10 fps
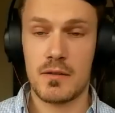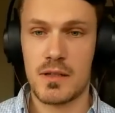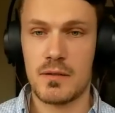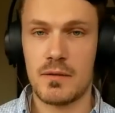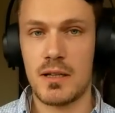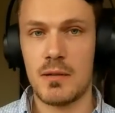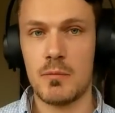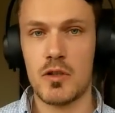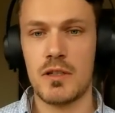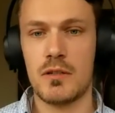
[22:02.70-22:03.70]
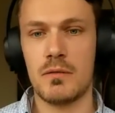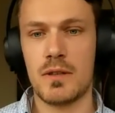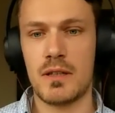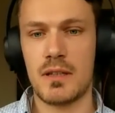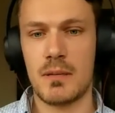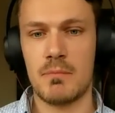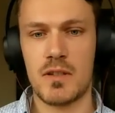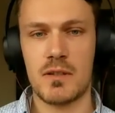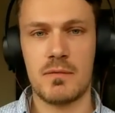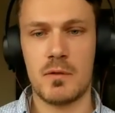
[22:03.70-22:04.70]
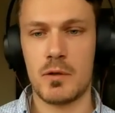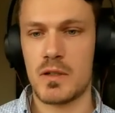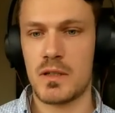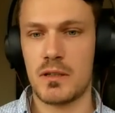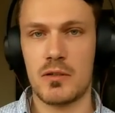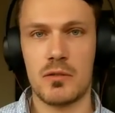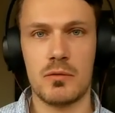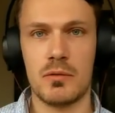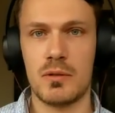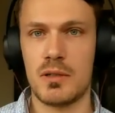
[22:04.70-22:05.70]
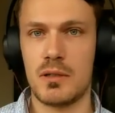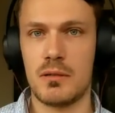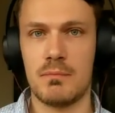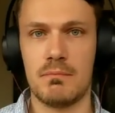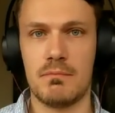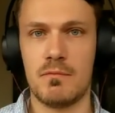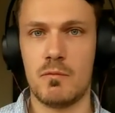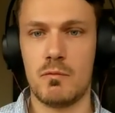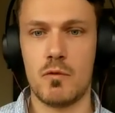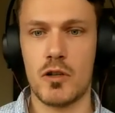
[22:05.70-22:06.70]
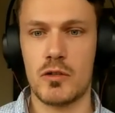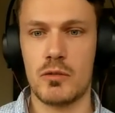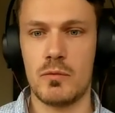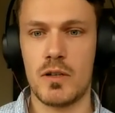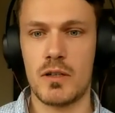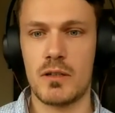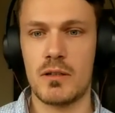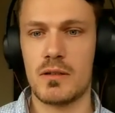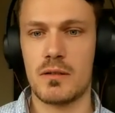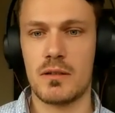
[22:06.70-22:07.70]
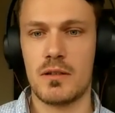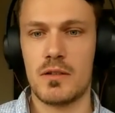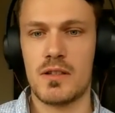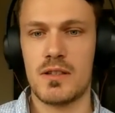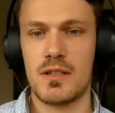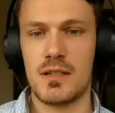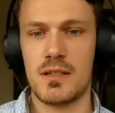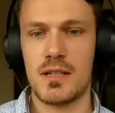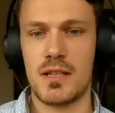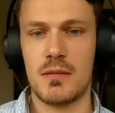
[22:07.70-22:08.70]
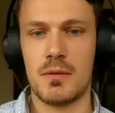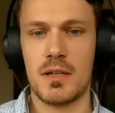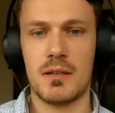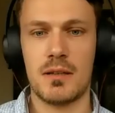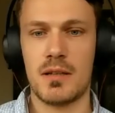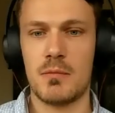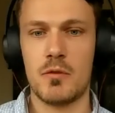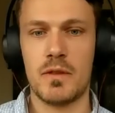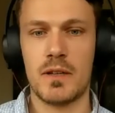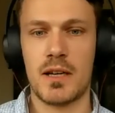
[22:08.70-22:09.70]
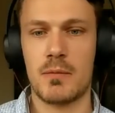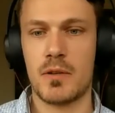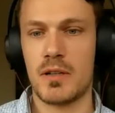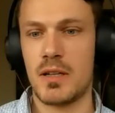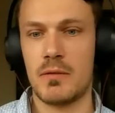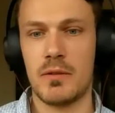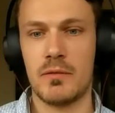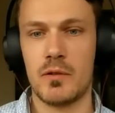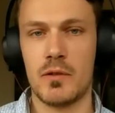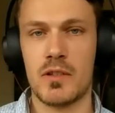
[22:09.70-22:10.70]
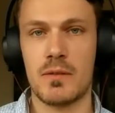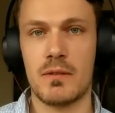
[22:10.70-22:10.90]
of stuff that I mostly do with it, I'm just focusing to 1 to 1, so the closest distance anyway, and then I move the camera. I never focus with